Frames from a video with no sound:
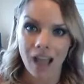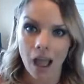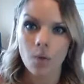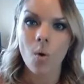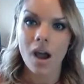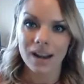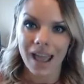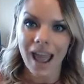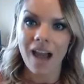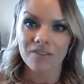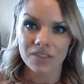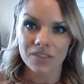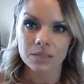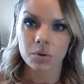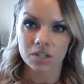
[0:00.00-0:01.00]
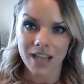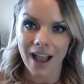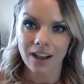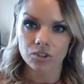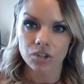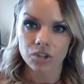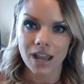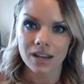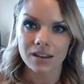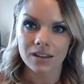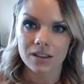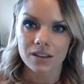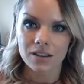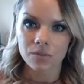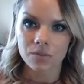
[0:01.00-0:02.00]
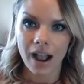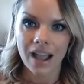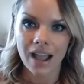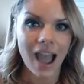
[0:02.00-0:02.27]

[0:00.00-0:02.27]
to have this protection, right?